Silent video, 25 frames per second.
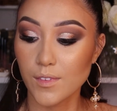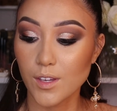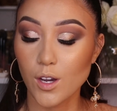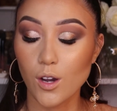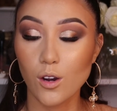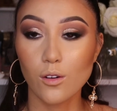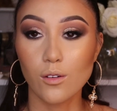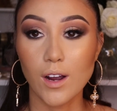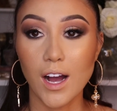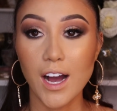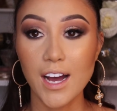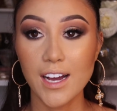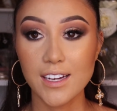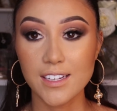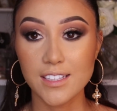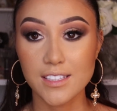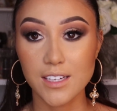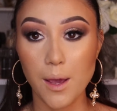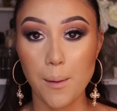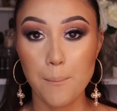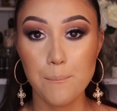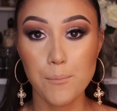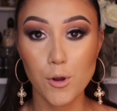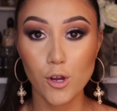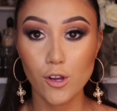Alright,
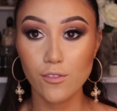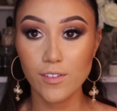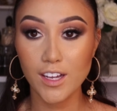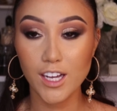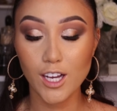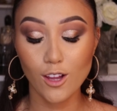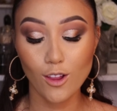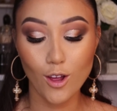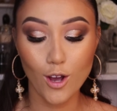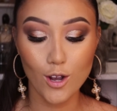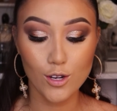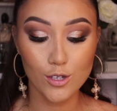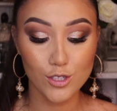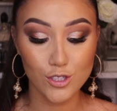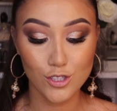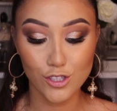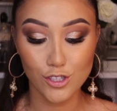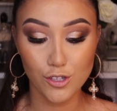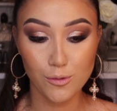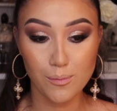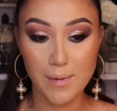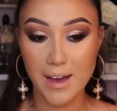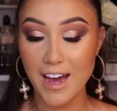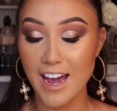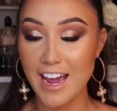moving along
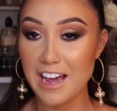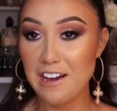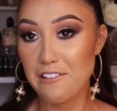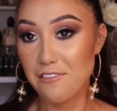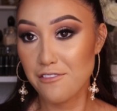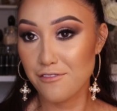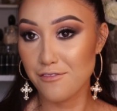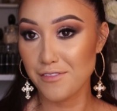to my